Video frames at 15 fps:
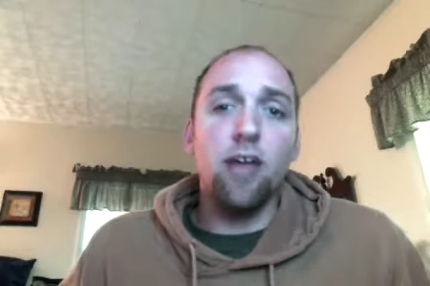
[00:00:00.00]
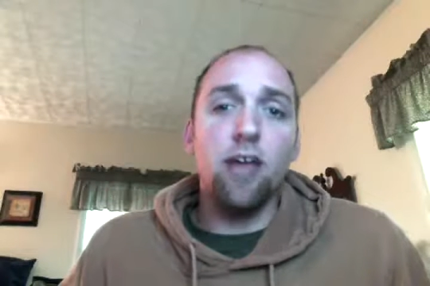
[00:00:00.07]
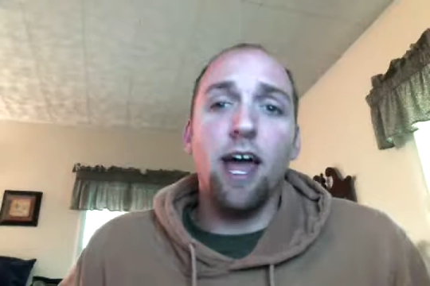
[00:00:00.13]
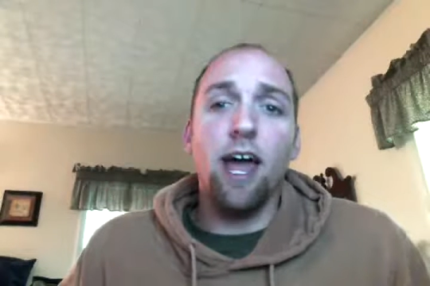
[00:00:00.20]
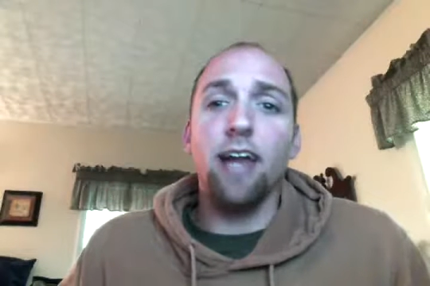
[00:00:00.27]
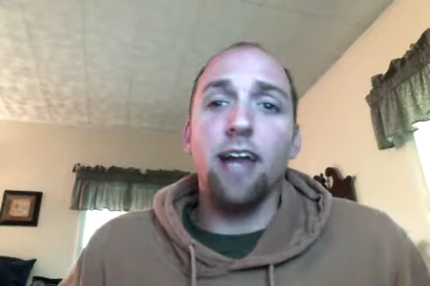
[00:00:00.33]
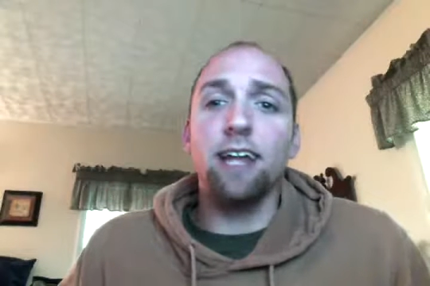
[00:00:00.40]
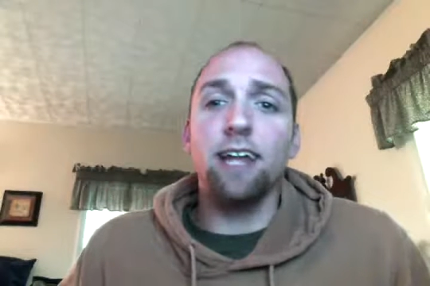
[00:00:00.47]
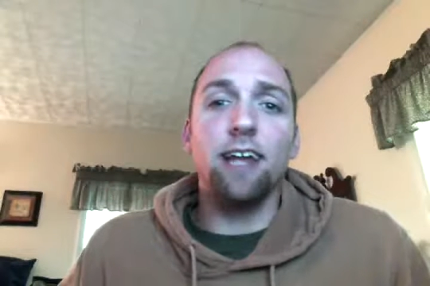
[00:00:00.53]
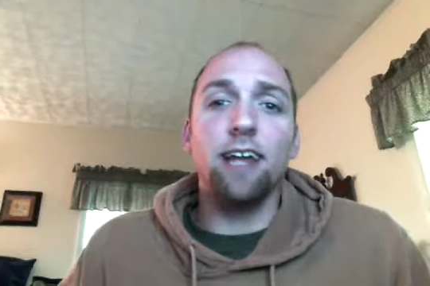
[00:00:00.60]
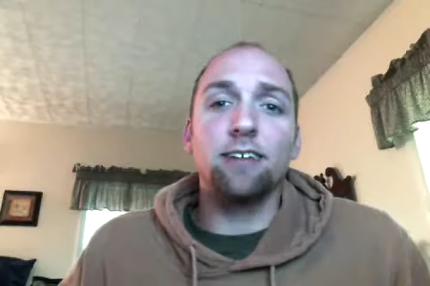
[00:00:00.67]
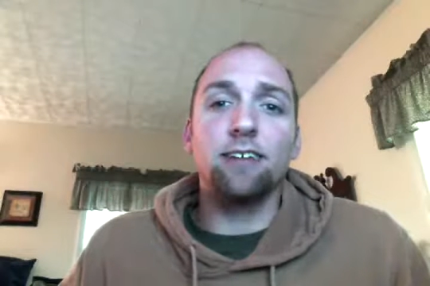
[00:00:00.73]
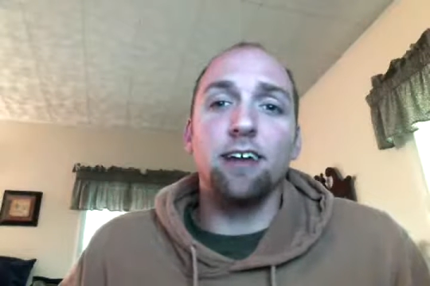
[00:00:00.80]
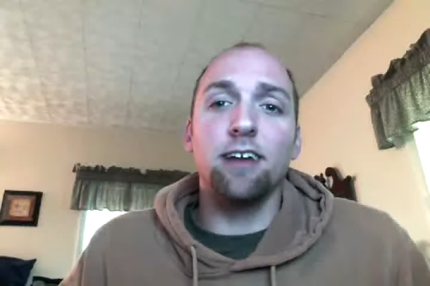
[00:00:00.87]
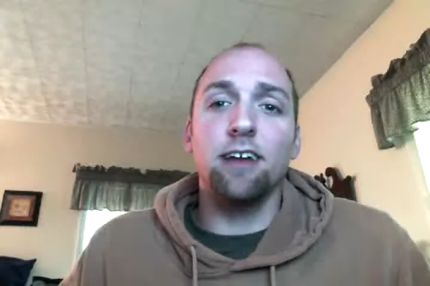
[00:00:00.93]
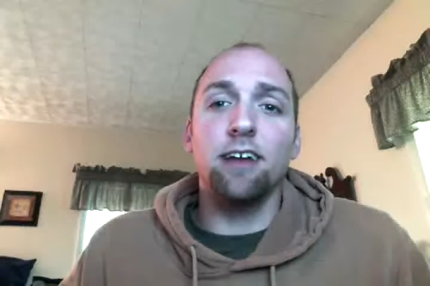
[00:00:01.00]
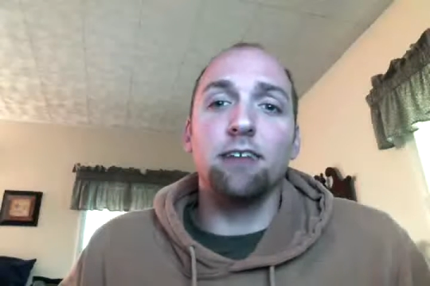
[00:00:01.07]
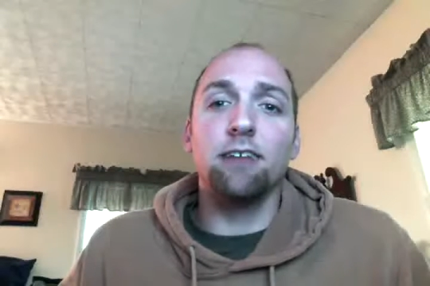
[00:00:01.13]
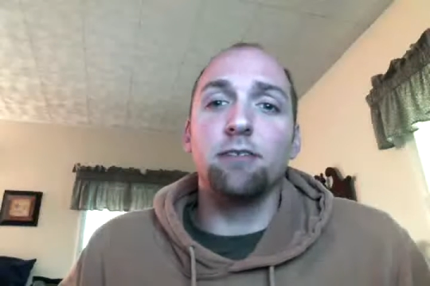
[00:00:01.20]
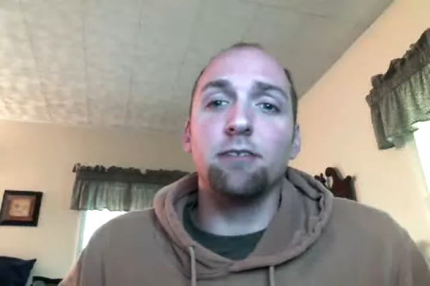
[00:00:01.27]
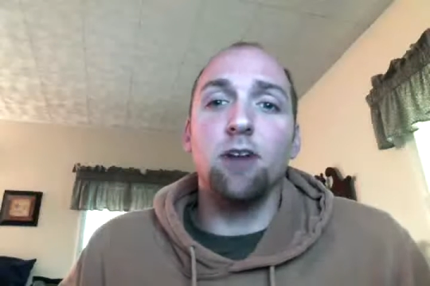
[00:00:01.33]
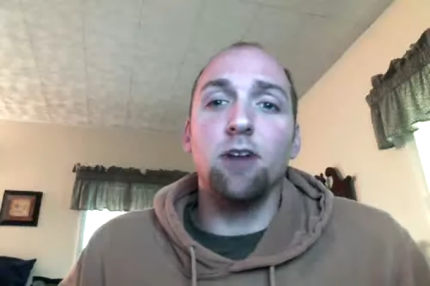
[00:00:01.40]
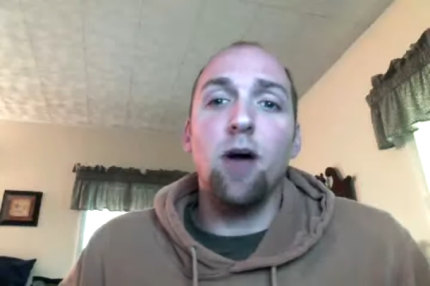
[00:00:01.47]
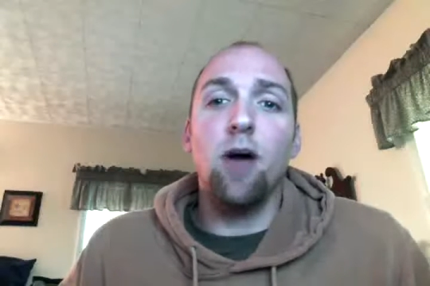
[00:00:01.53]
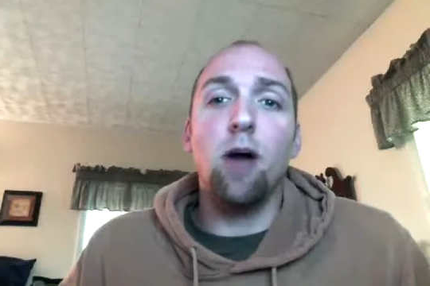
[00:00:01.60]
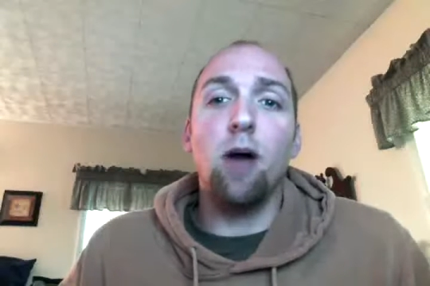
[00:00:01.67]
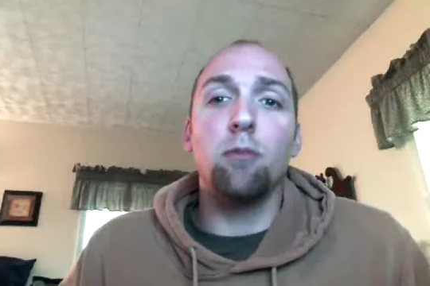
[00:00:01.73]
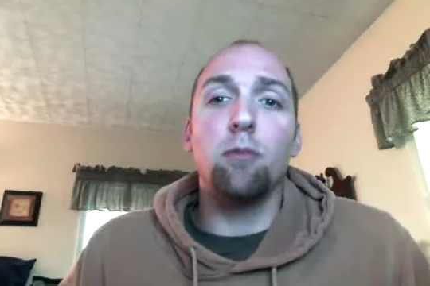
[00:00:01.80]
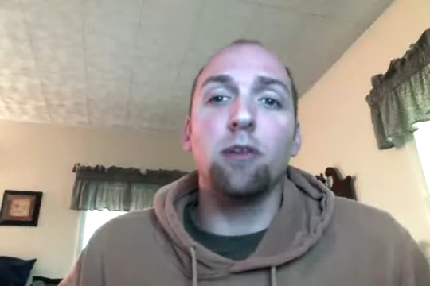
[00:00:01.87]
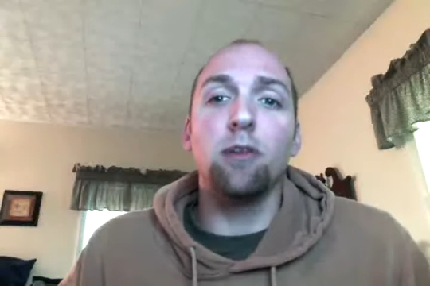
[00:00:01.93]
Any of that's going to
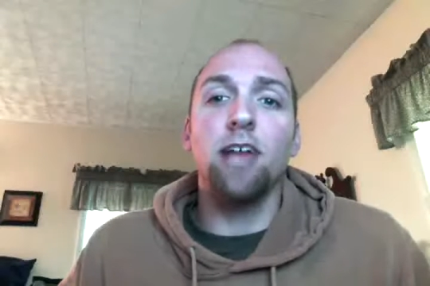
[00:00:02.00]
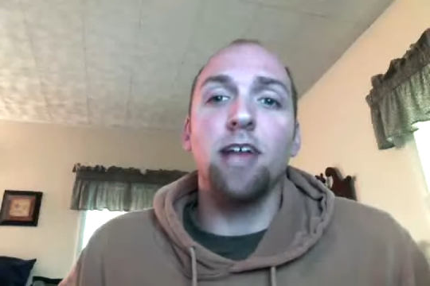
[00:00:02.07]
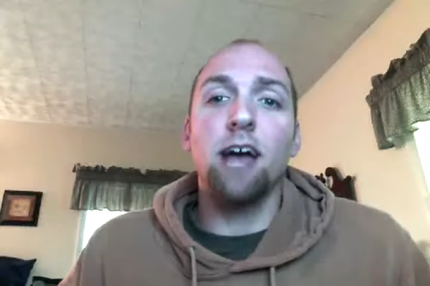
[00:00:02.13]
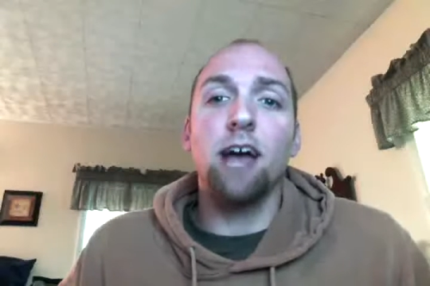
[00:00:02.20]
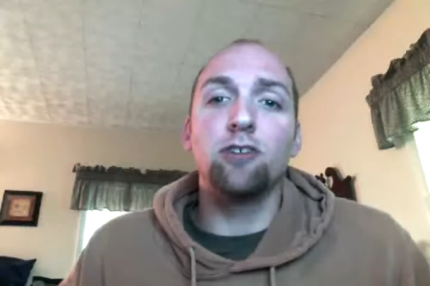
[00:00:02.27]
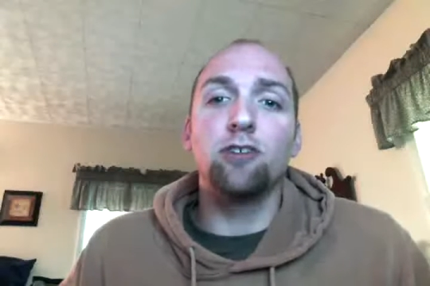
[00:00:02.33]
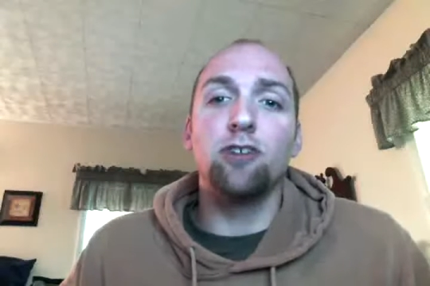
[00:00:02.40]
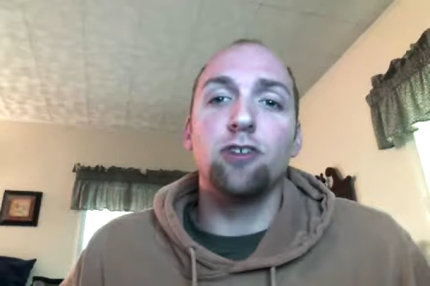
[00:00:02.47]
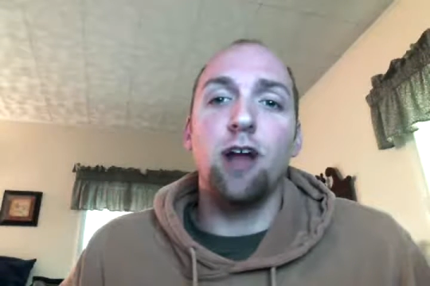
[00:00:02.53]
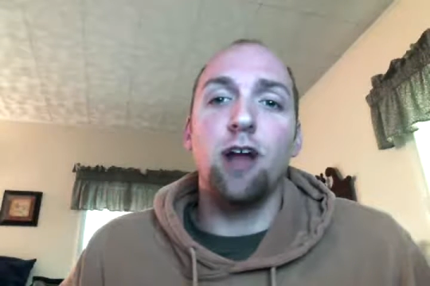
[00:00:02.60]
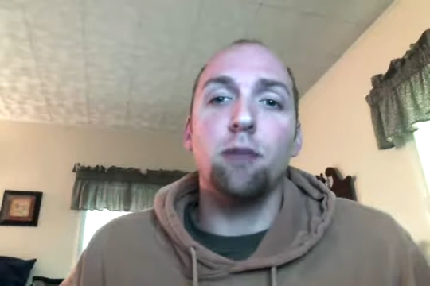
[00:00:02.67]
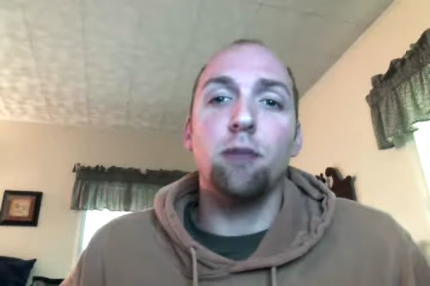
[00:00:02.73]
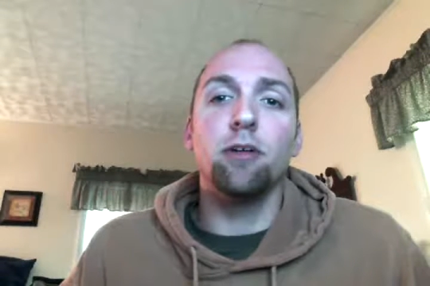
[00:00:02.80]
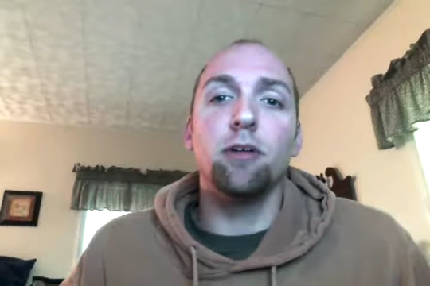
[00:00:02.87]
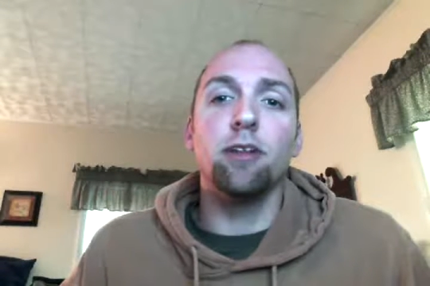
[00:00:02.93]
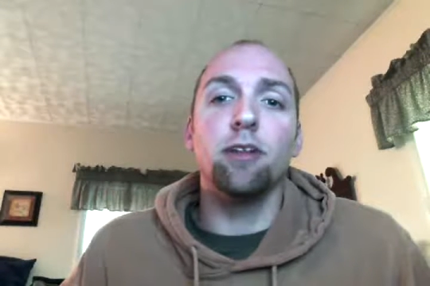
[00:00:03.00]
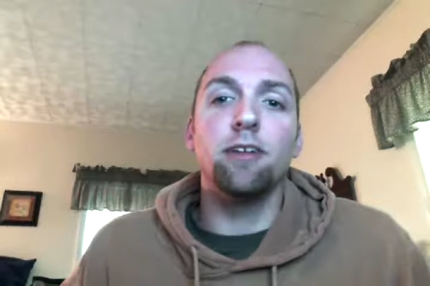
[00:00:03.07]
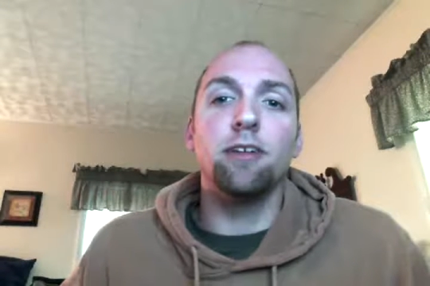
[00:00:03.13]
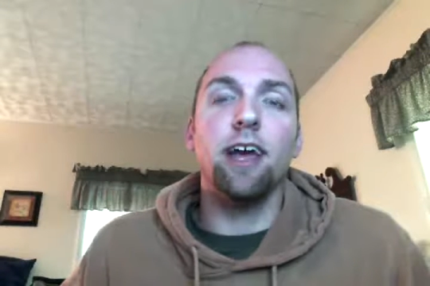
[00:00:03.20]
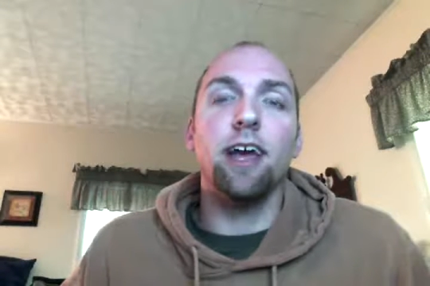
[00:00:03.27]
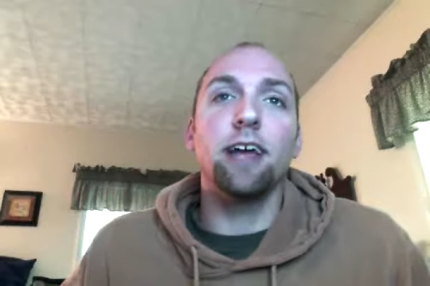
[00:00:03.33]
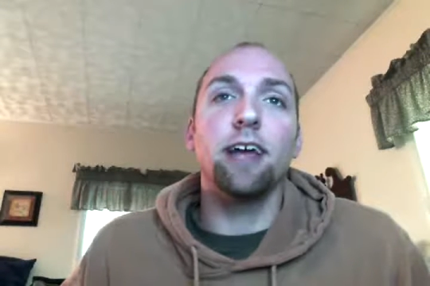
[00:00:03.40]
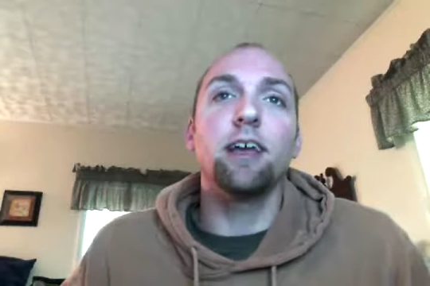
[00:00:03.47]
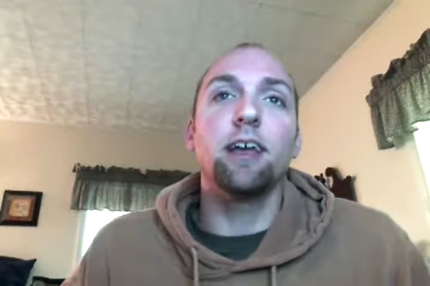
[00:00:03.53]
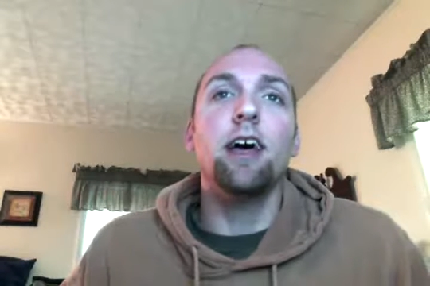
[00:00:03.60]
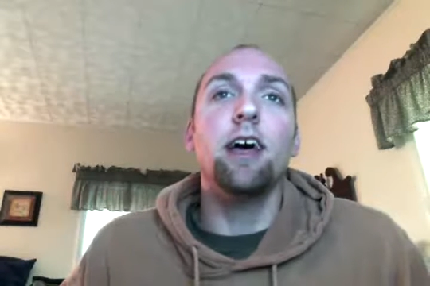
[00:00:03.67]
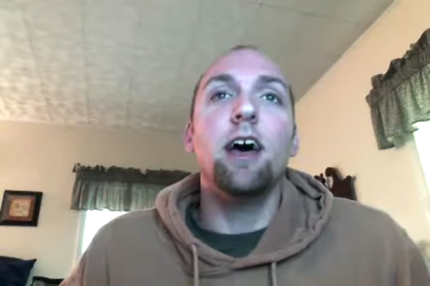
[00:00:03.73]
help with the oxygen output of the tank.